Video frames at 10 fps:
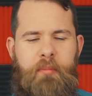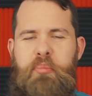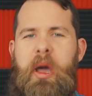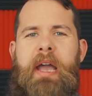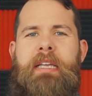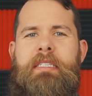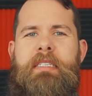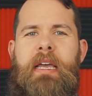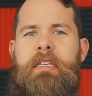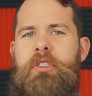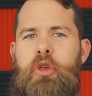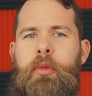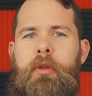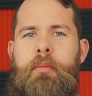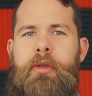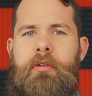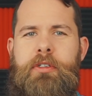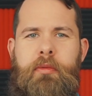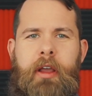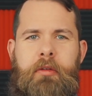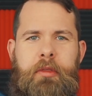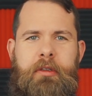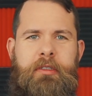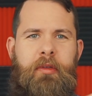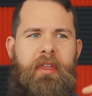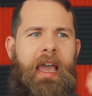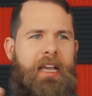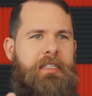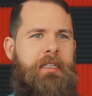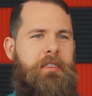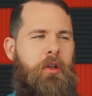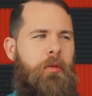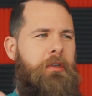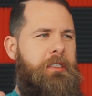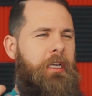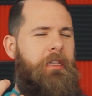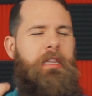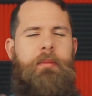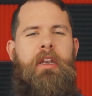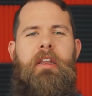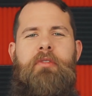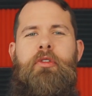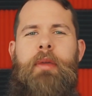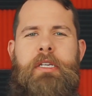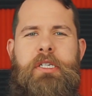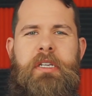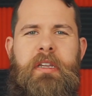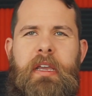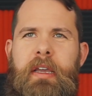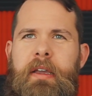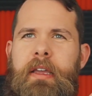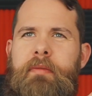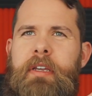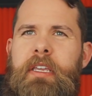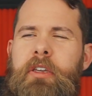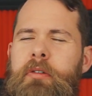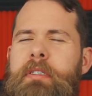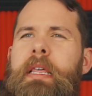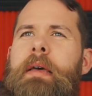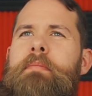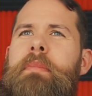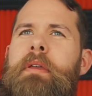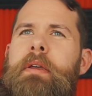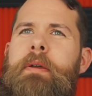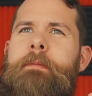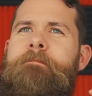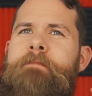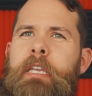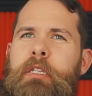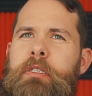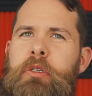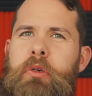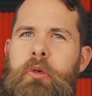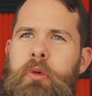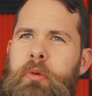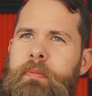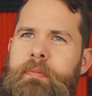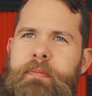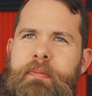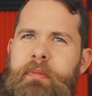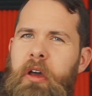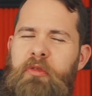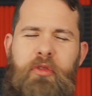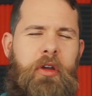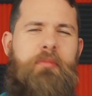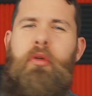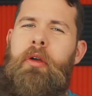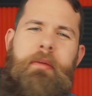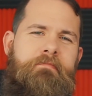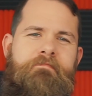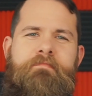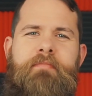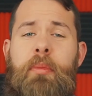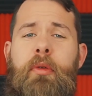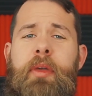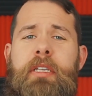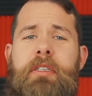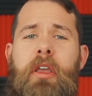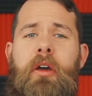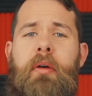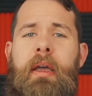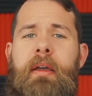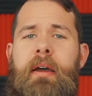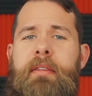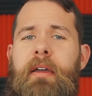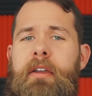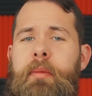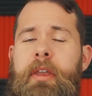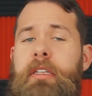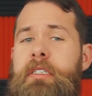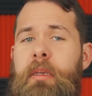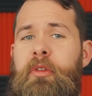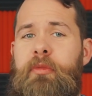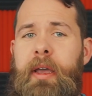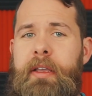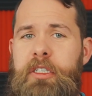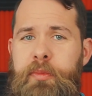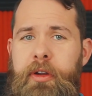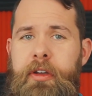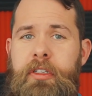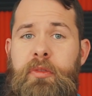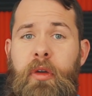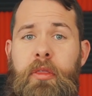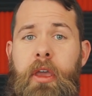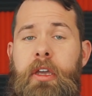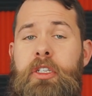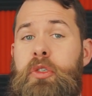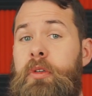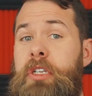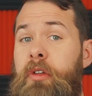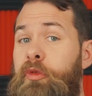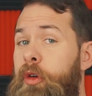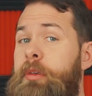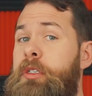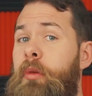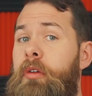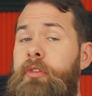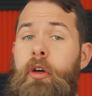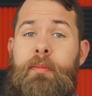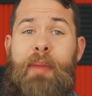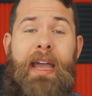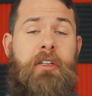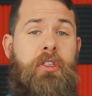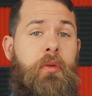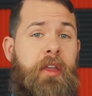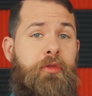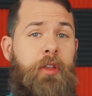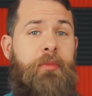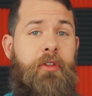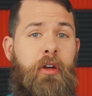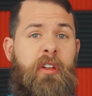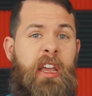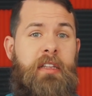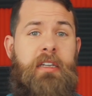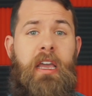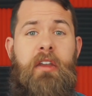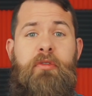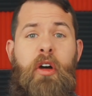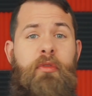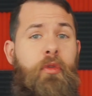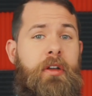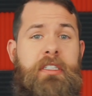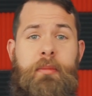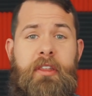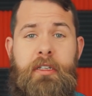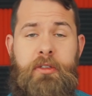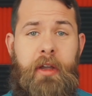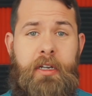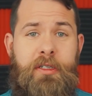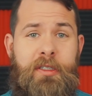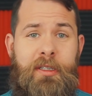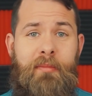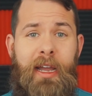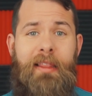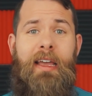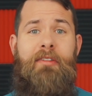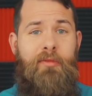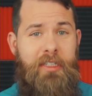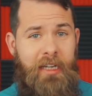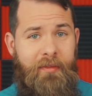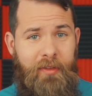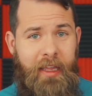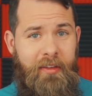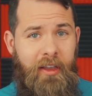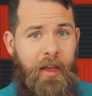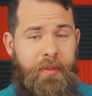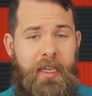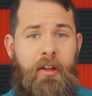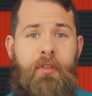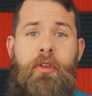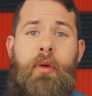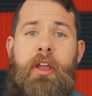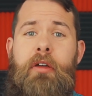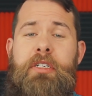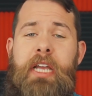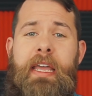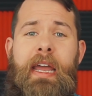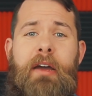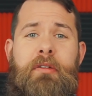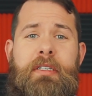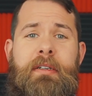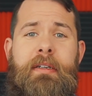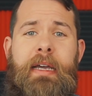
pocket-sized supercomputers around with us with access to almost unlimited information, and we use them to avoid boredom. Now, a couple of weeks ago, I documented some of my experience with switching from a smartphone back to a flip phone to kind of avoid some of the distractions in my life, which I've linked up here if you want to go check it out.